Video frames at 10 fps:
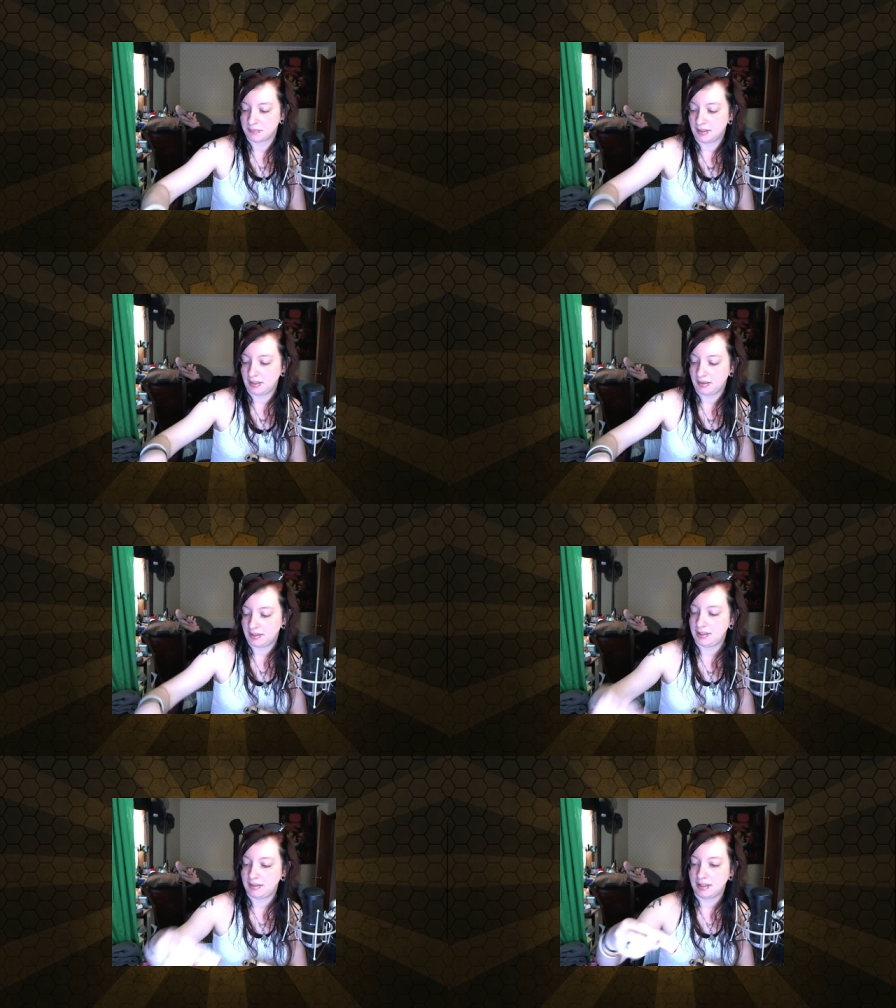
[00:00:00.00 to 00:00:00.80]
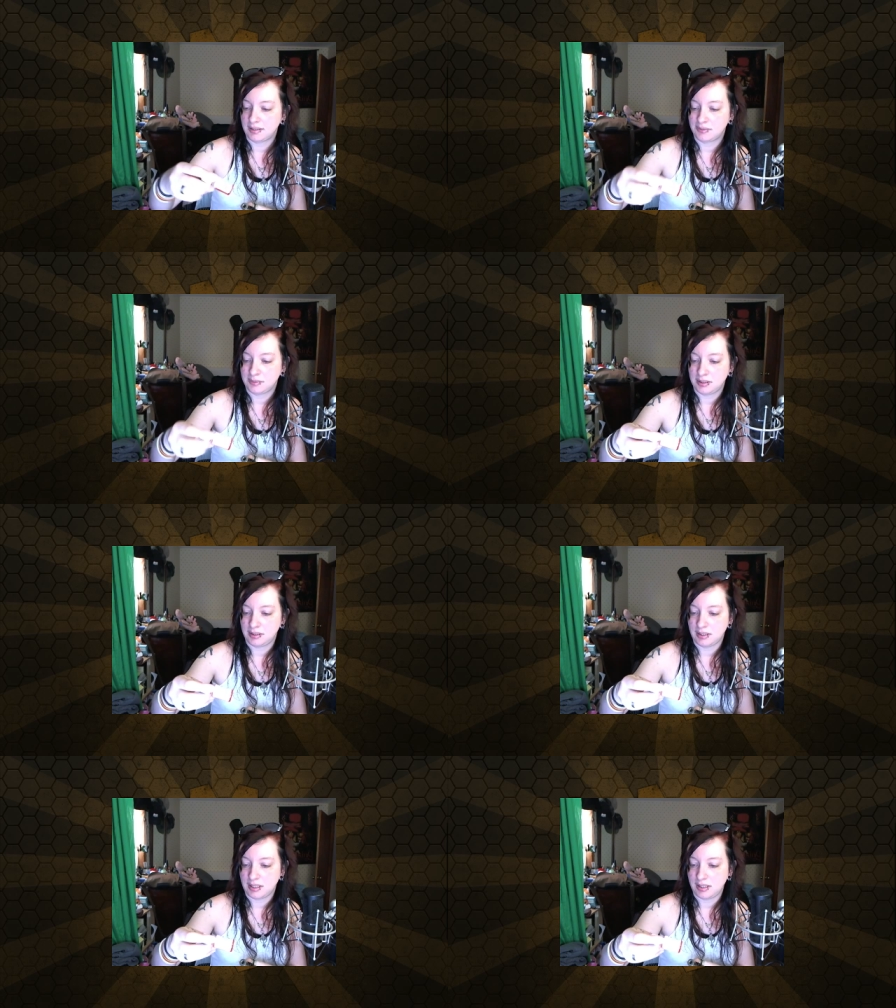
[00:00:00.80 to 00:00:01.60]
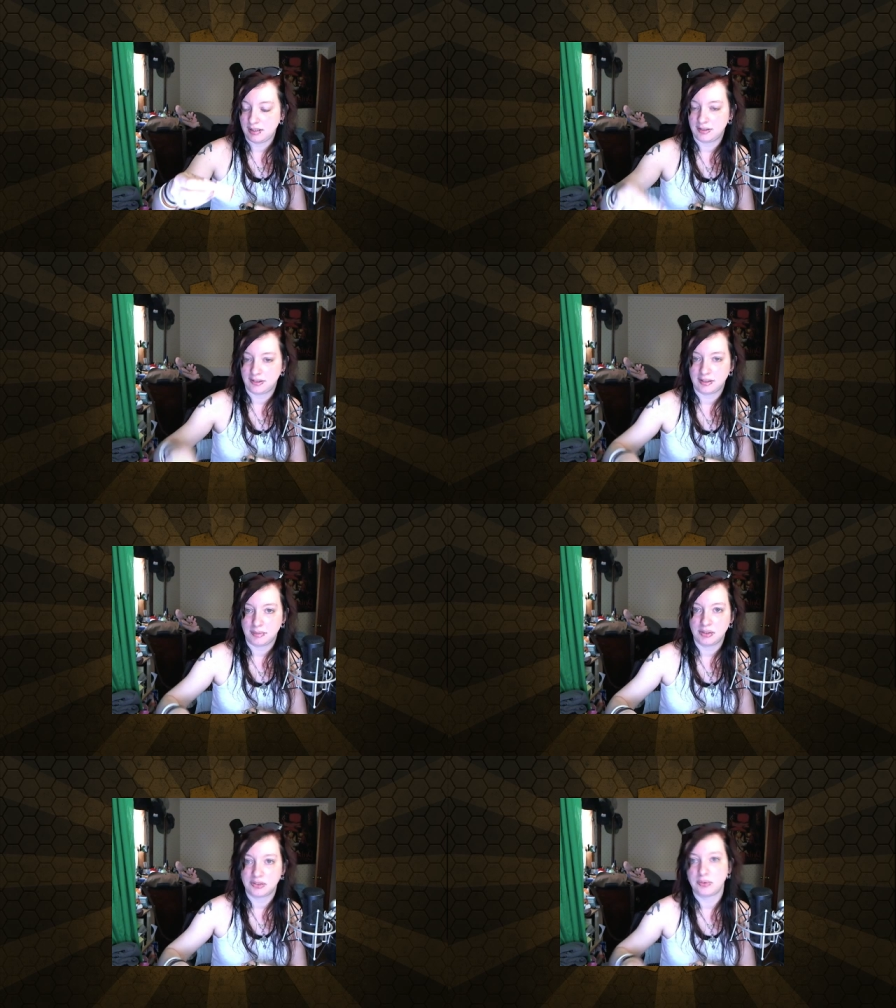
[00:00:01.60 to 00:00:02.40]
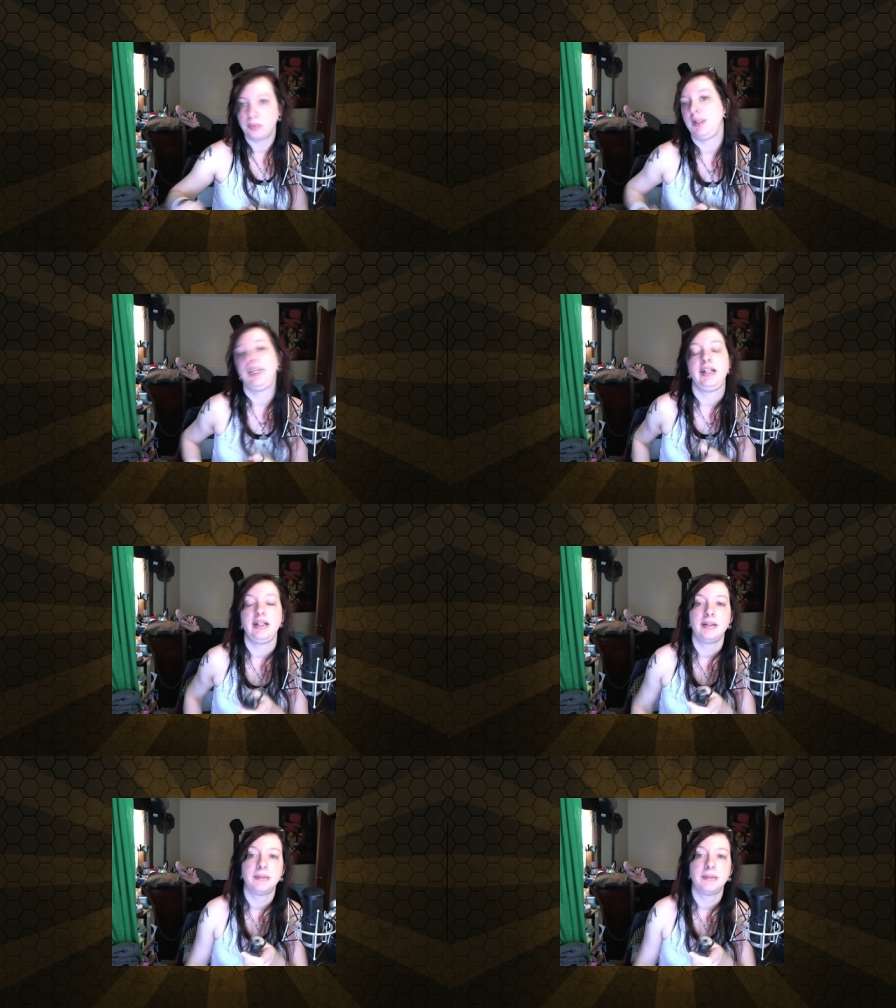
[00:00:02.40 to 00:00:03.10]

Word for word: Alright, next one is Summer Sweetie.